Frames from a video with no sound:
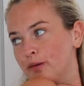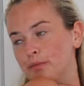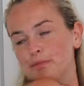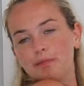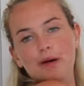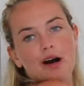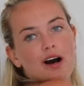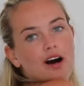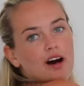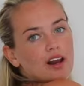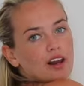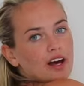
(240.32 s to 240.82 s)

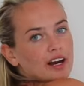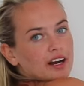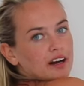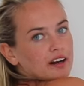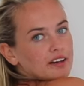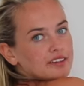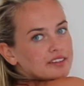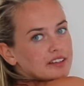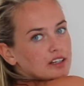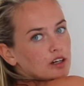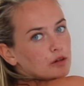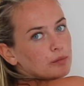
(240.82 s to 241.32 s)
But like
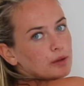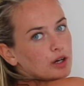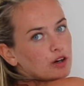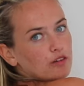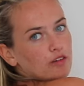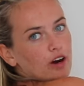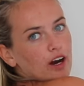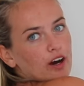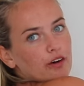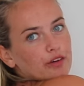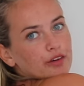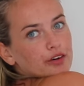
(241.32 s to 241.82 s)
I said, it'll be
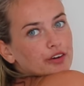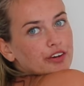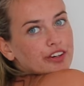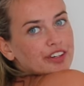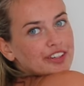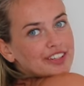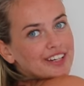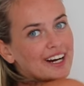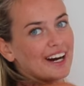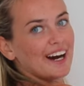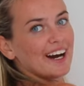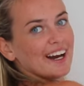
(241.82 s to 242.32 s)
alright on
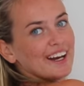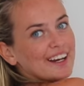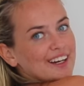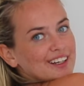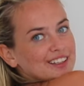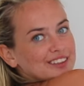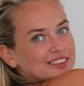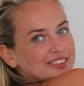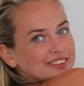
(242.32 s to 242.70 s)
holiday.